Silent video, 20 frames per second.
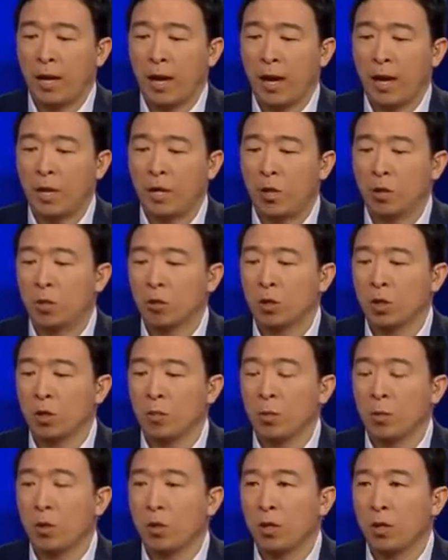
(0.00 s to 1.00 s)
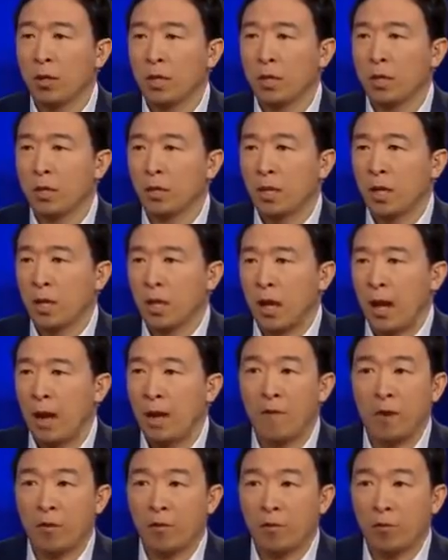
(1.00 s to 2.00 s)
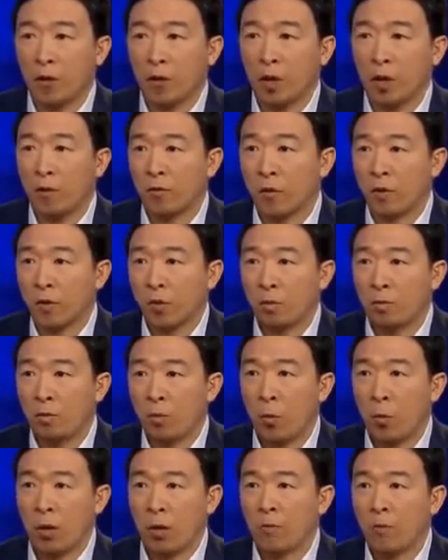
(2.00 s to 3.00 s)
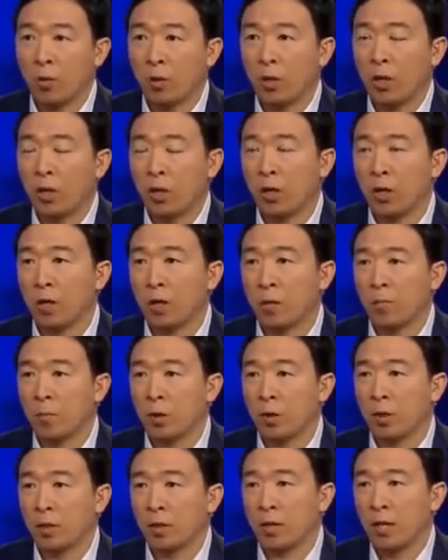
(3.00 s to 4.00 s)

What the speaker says: and those communities have never recovered. Where if you look at the numbers,